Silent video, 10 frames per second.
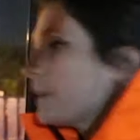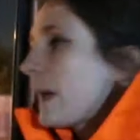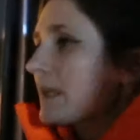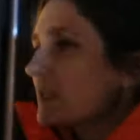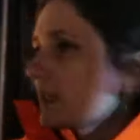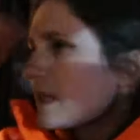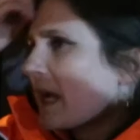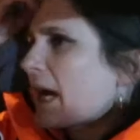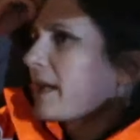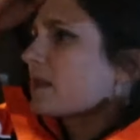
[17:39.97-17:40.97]
back to the
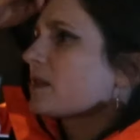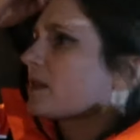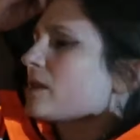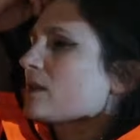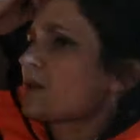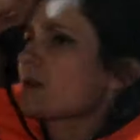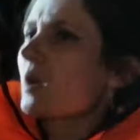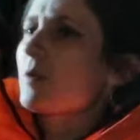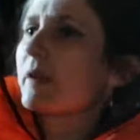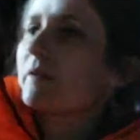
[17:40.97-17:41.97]
yard. So it's
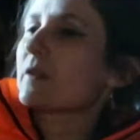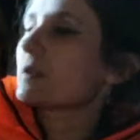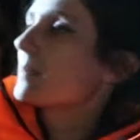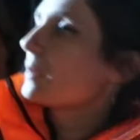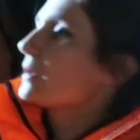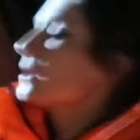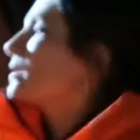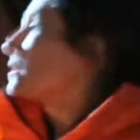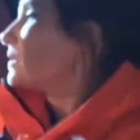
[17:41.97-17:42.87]
all ready for tomorrow.